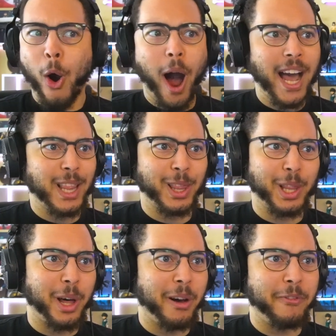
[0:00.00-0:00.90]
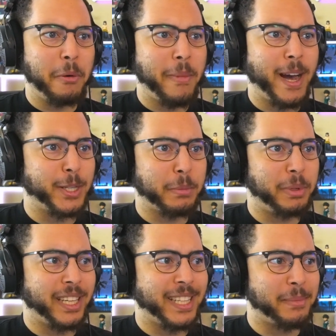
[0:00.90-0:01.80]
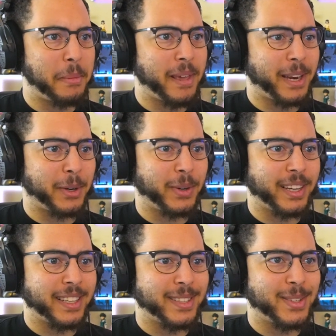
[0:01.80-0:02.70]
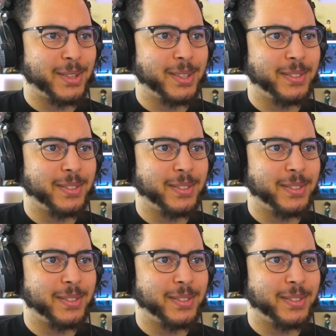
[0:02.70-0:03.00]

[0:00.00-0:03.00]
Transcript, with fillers: I love the magic blades my man creates.